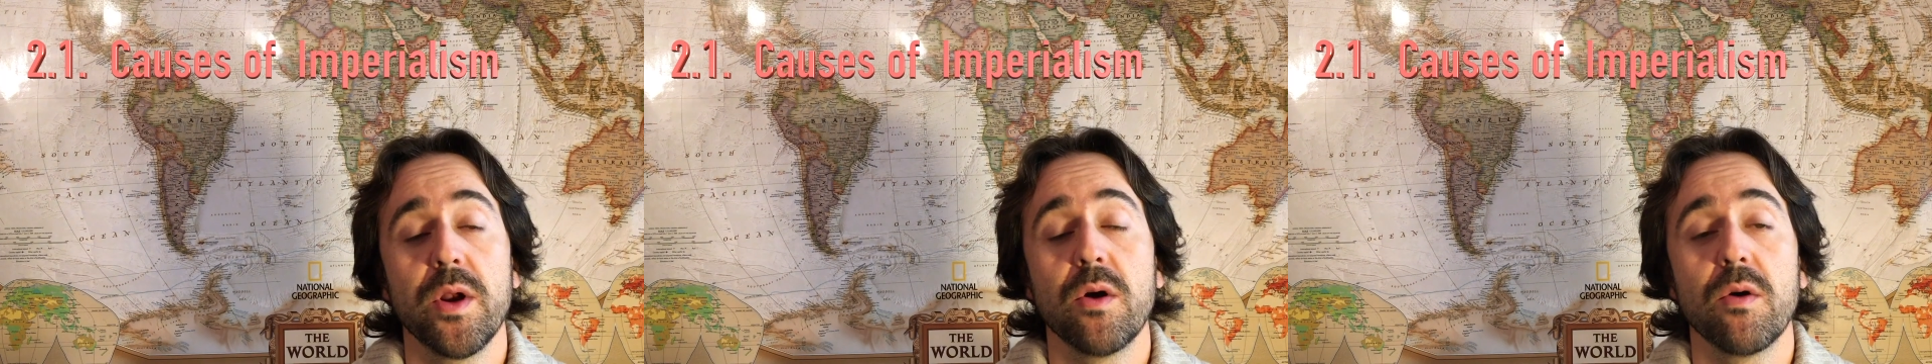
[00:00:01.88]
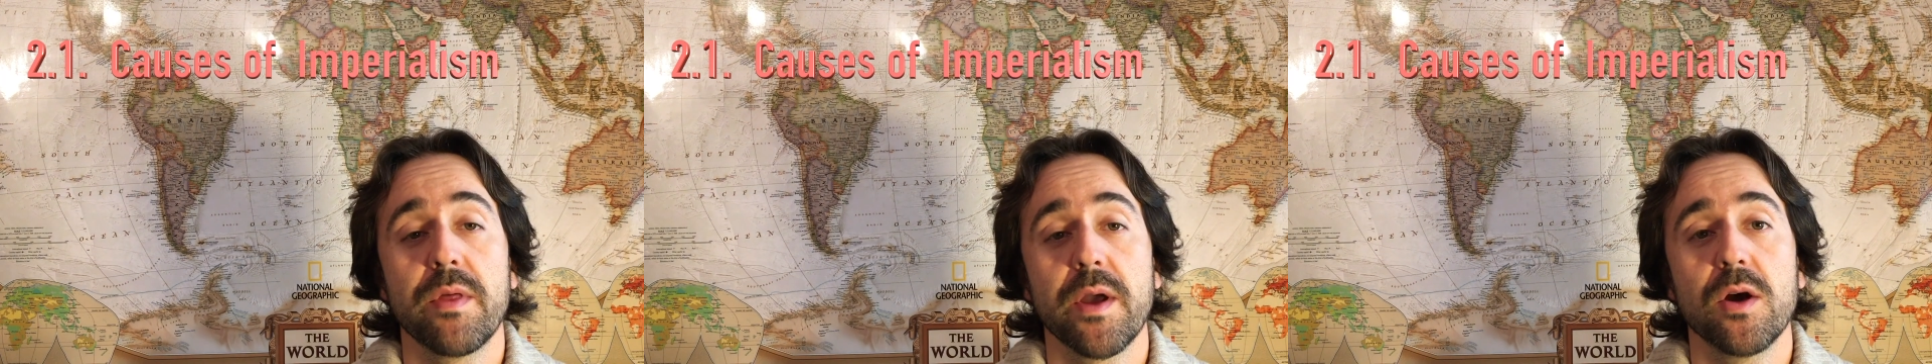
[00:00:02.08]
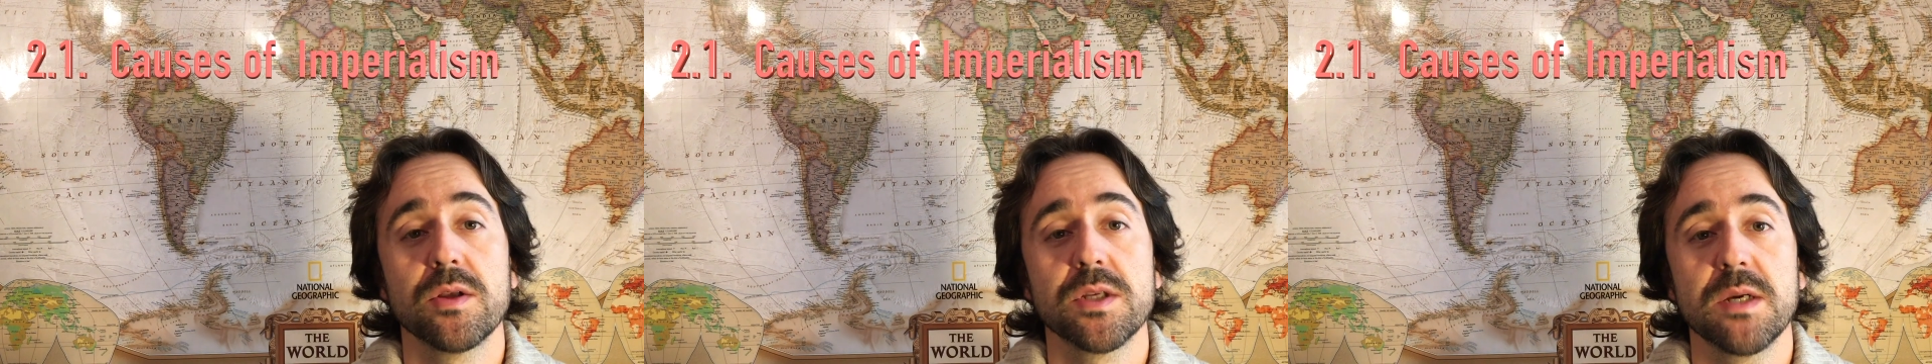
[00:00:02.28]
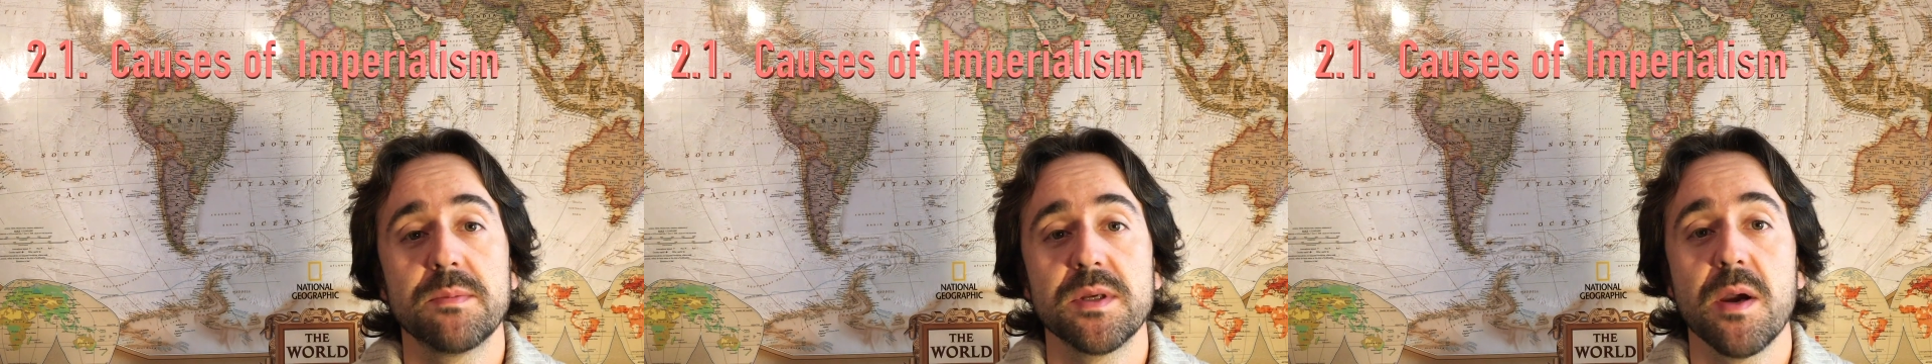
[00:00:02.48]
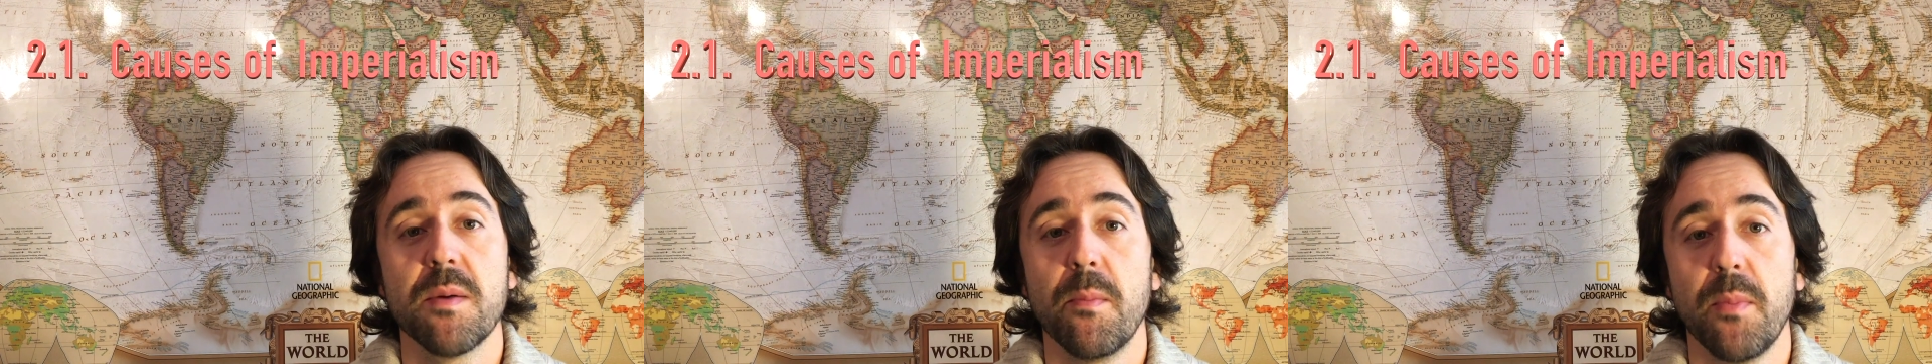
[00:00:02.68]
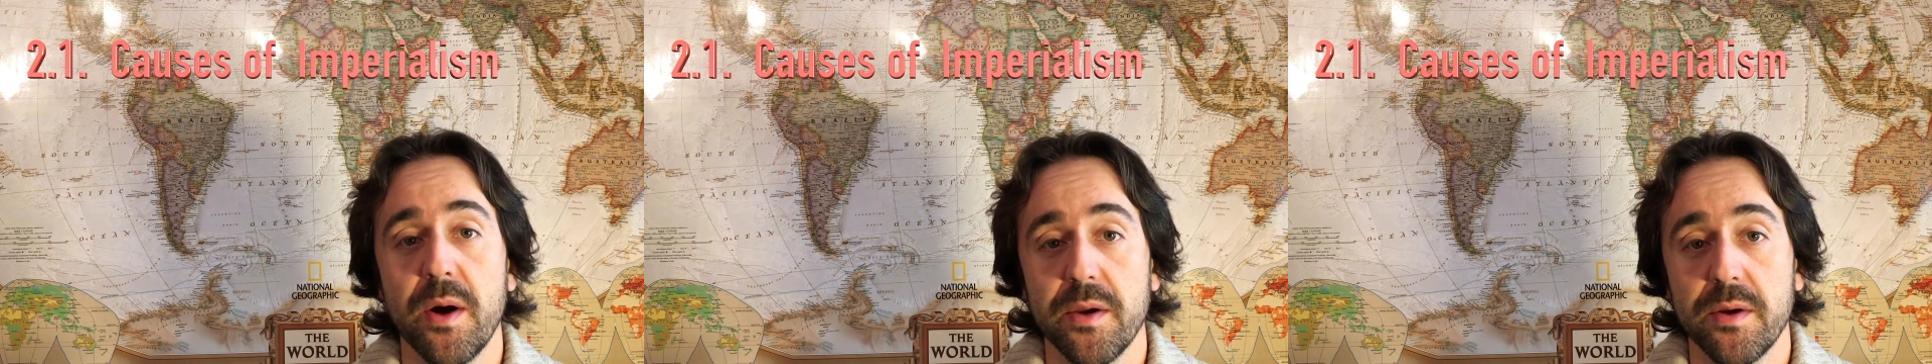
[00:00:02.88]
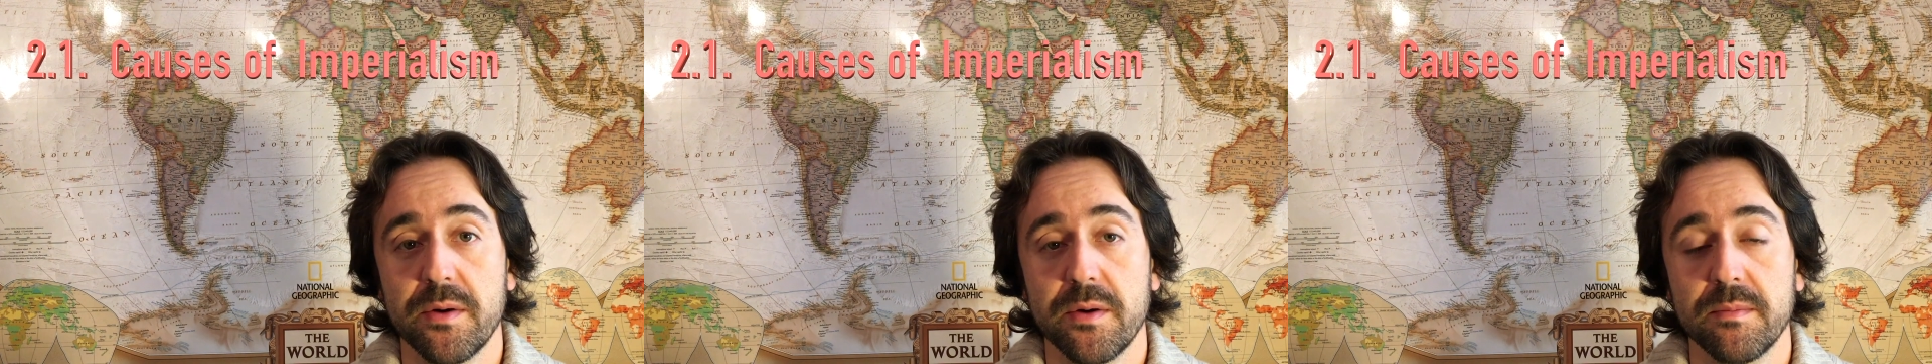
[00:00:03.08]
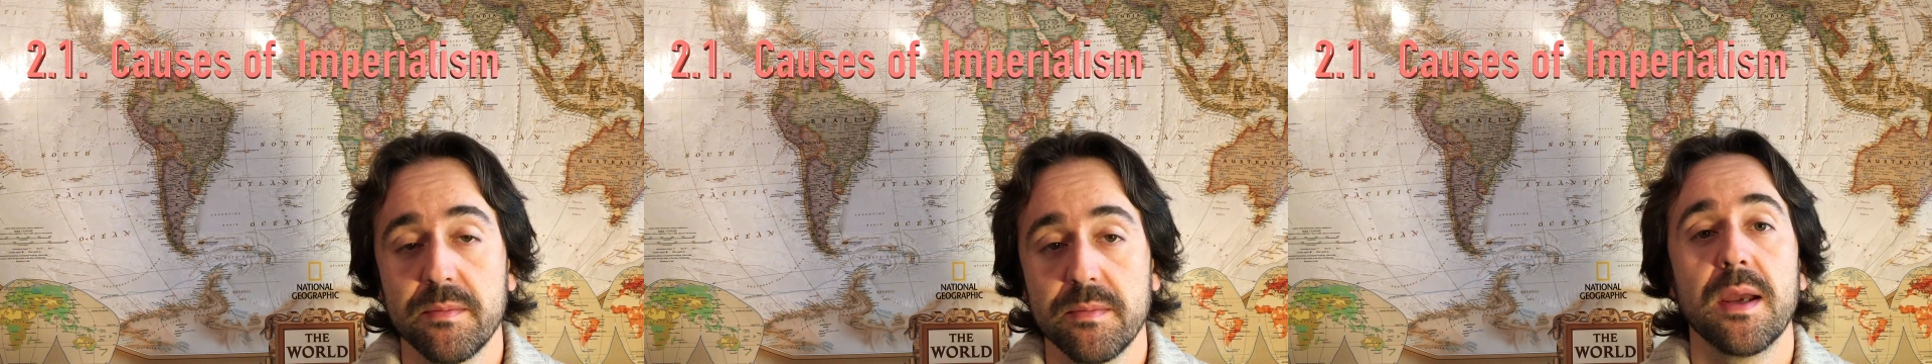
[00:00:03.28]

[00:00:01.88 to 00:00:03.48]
know the concept empire,